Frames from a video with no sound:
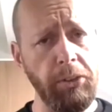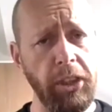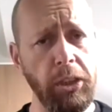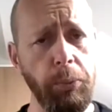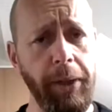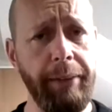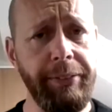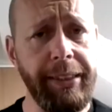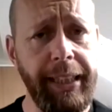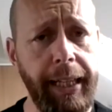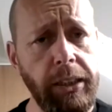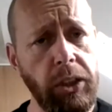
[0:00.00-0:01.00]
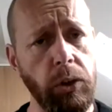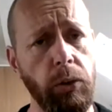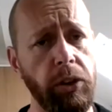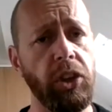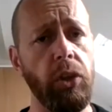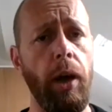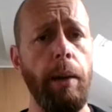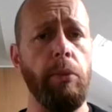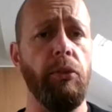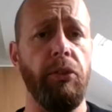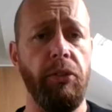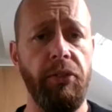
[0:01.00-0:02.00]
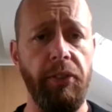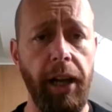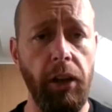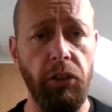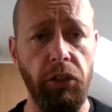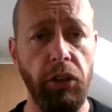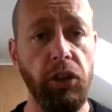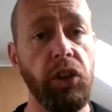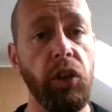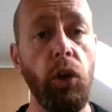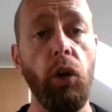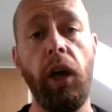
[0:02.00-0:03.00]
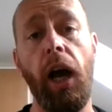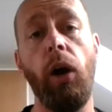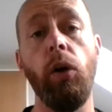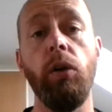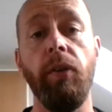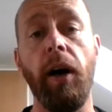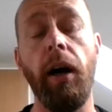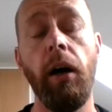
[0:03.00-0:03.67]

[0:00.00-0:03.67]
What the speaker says: we have tests or a time of reflection to look over